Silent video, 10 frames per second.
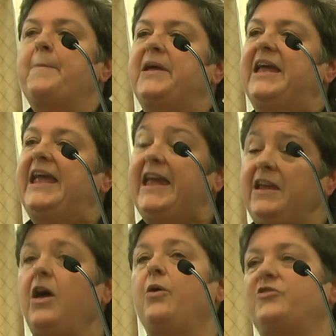but
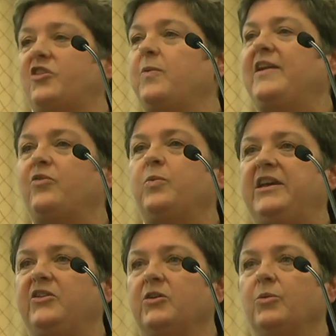he knows as well as
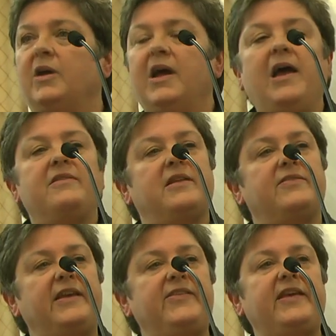we do that
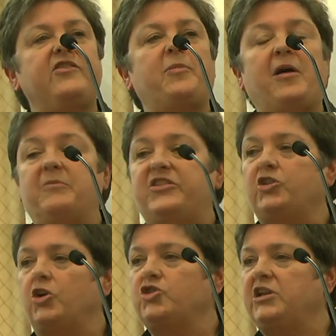this is about
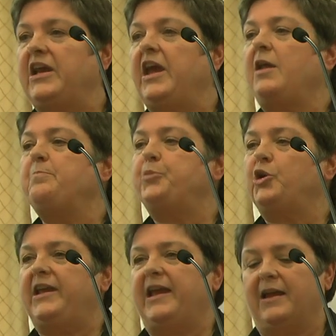misogyny and
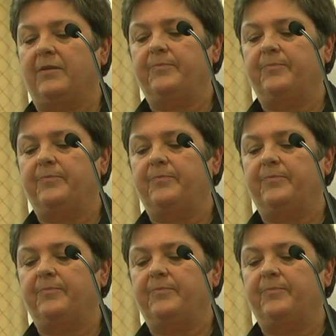bullying,